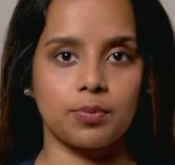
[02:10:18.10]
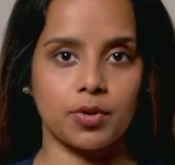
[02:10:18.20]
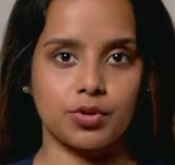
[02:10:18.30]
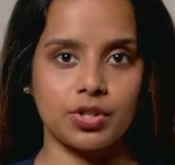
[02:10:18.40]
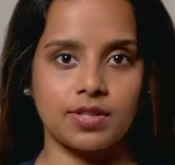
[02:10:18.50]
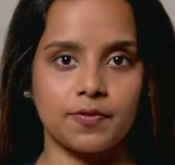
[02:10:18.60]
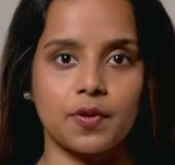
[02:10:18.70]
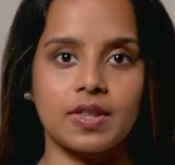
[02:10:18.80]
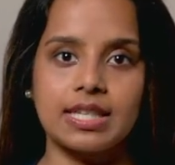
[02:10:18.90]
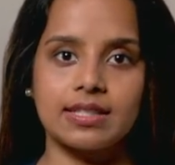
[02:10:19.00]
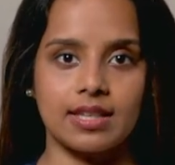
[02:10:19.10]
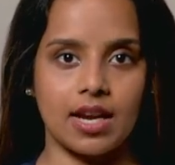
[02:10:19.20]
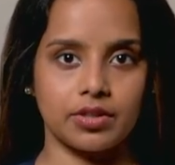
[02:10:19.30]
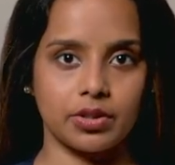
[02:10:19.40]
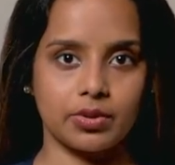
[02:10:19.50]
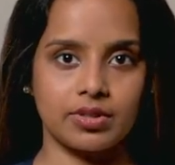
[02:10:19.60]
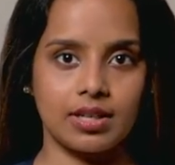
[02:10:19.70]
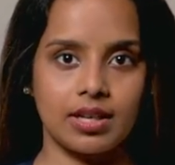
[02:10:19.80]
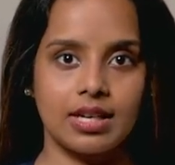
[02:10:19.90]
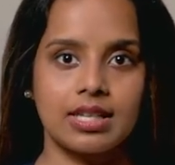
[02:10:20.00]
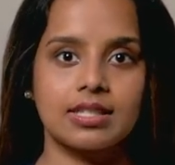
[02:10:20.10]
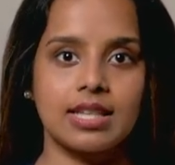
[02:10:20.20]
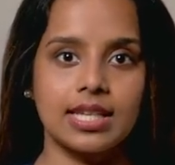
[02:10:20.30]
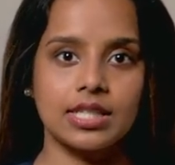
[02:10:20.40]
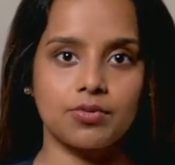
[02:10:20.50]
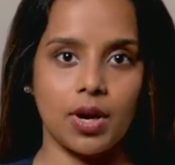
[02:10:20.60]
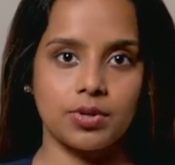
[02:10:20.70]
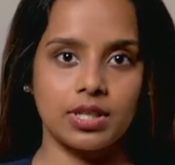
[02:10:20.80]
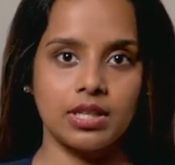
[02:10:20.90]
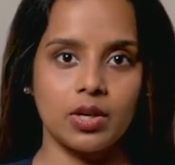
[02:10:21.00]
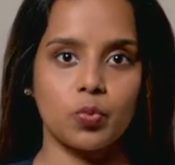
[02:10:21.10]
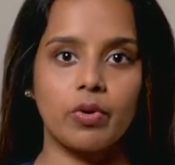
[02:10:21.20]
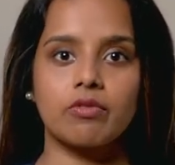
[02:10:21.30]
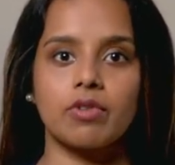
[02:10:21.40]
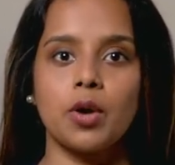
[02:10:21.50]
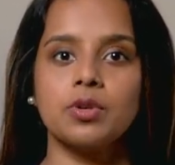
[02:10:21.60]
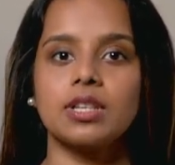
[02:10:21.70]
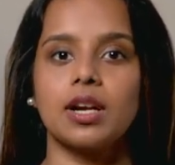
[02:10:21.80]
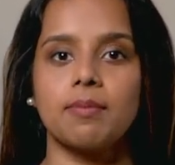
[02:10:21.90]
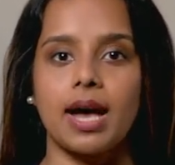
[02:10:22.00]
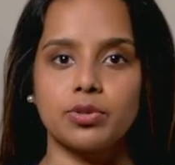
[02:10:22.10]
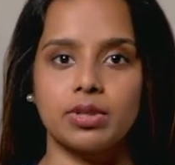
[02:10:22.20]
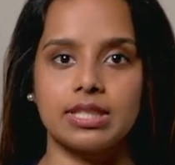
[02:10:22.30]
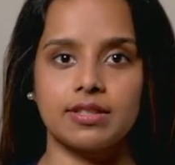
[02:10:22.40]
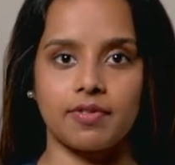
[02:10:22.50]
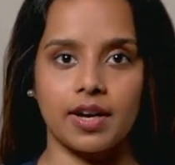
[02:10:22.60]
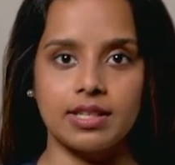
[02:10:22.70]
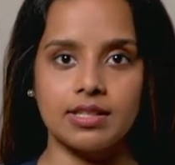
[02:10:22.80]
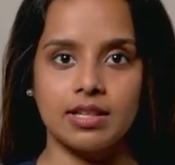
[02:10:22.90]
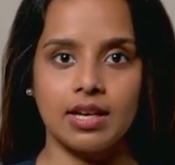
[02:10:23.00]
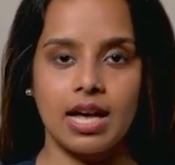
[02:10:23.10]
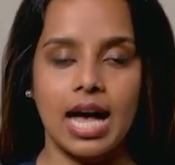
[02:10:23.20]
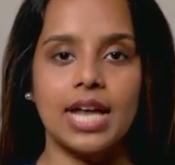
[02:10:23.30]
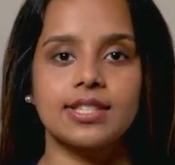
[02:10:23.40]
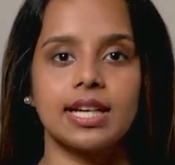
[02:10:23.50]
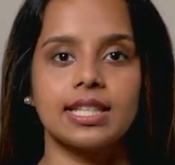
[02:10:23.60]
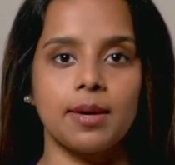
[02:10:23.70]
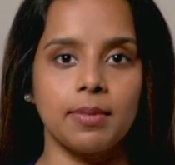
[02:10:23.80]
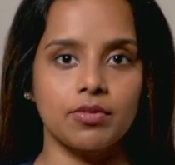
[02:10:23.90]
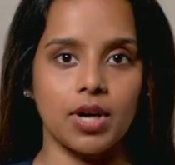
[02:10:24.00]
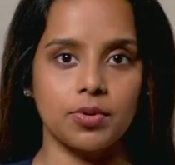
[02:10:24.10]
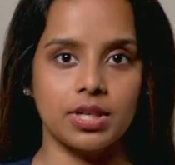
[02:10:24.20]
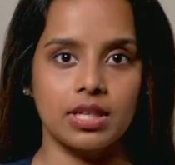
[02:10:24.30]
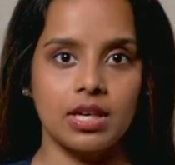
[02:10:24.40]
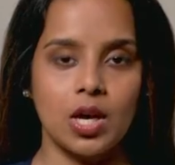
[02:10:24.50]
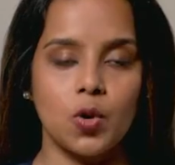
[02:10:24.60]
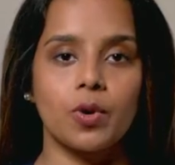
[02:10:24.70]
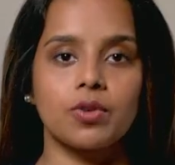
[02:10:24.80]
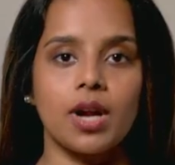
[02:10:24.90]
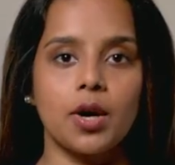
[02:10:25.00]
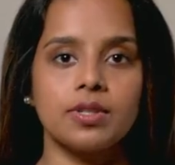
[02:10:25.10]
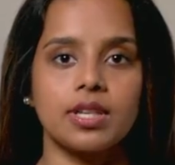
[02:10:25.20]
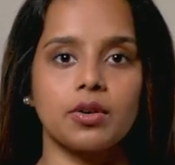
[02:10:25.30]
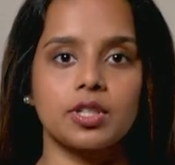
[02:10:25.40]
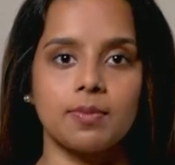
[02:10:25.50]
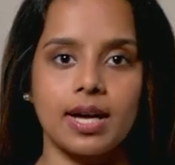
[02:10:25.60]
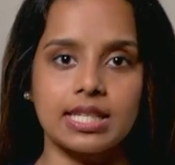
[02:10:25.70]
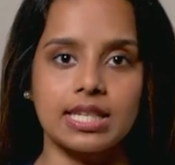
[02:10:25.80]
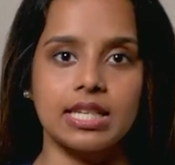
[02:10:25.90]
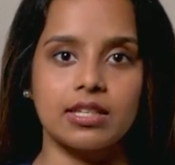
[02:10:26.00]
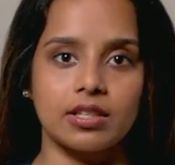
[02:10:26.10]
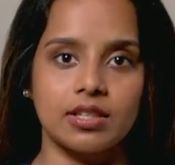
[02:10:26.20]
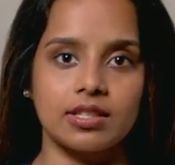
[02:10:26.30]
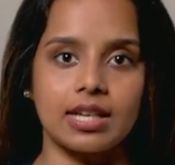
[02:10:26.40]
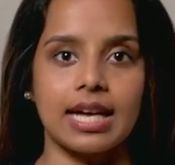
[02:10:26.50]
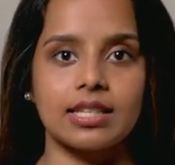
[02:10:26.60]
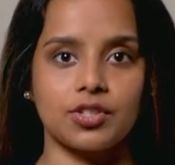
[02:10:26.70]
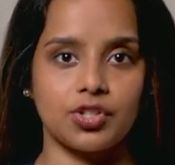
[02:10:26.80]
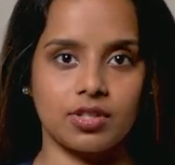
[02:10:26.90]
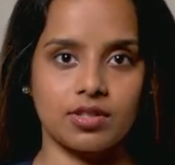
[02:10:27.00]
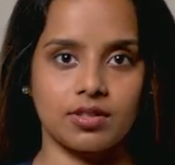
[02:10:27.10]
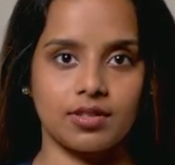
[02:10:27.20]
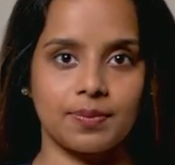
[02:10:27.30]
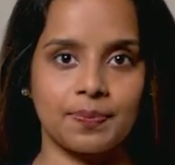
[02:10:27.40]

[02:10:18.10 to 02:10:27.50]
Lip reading: approaches for these scenarios: static routing, where routes are manually defined, and dynamic routing, where routes are automatically learned and adjusted.